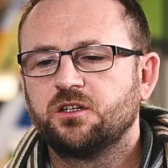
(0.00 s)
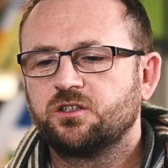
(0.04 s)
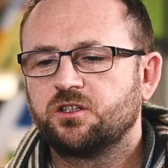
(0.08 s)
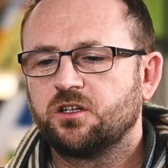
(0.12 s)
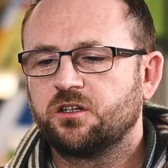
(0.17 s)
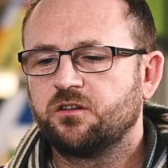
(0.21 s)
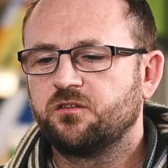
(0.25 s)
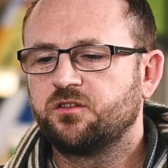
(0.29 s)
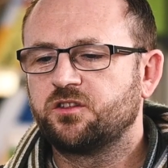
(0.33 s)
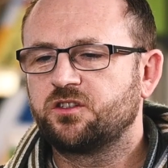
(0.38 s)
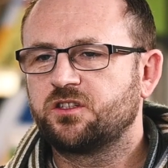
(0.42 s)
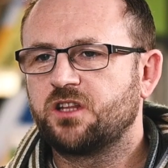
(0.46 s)

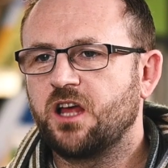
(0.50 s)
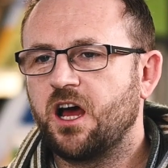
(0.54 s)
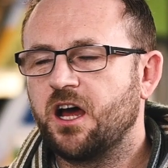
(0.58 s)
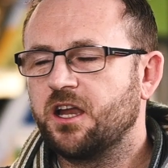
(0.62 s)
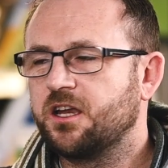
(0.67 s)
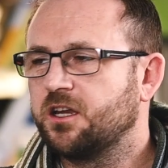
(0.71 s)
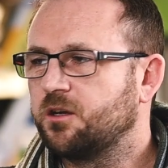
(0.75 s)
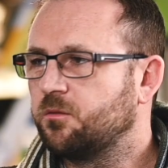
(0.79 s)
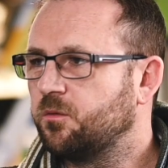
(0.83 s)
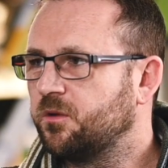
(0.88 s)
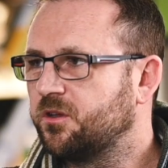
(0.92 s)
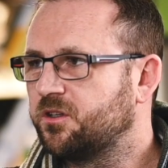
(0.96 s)
sort of
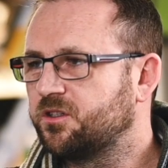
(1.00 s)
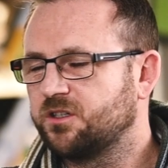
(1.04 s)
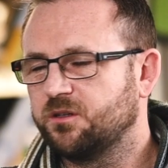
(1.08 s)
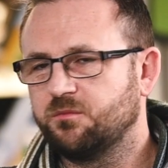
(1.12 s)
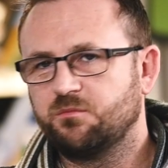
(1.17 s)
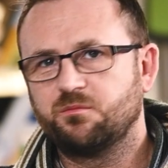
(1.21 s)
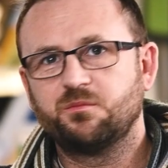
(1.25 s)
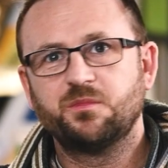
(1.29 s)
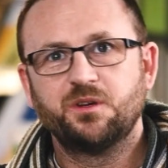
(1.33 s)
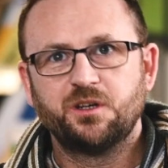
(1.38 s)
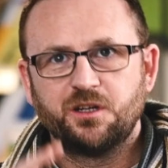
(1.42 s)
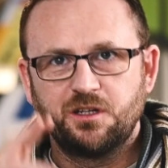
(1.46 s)
started with
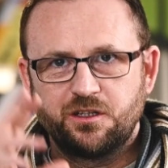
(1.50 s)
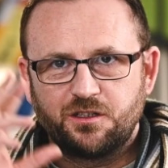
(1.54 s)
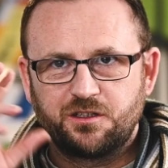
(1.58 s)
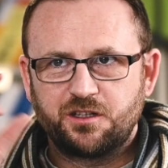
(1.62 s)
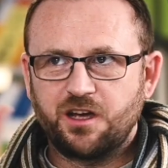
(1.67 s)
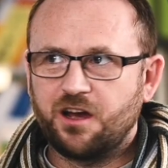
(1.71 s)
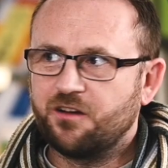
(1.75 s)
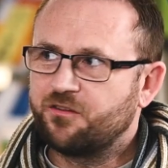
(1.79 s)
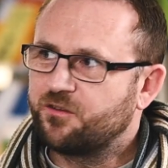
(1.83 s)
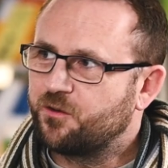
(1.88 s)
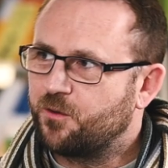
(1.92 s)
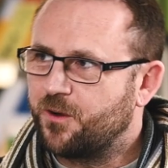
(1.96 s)
some
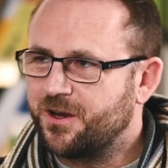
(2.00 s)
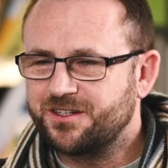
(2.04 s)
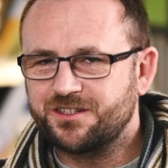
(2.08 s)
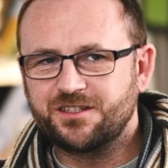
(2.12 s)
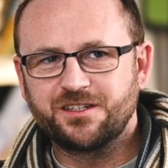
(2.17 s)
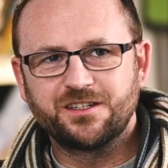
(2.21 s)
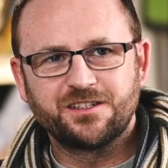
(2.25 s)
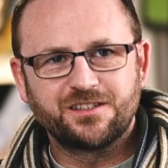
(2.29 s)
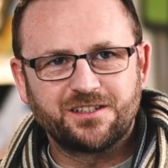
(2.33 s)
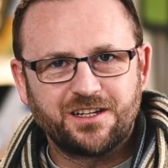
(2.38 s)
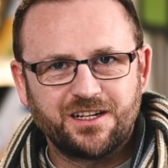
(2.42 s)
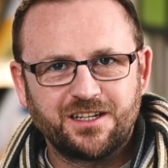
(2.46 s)
tough
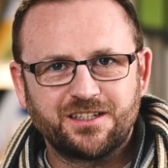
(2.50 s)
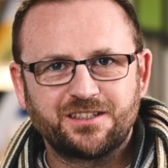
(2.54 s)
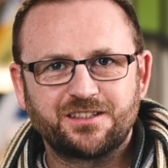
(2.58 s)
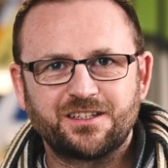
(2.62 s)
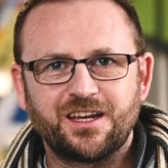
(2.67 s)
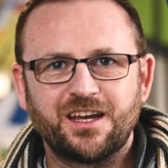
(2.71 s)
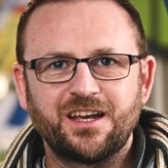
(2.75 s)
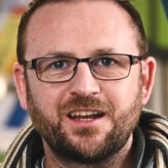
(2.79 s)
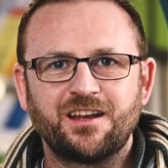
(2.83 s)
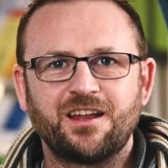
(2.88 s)
questions, let's mm-hmm.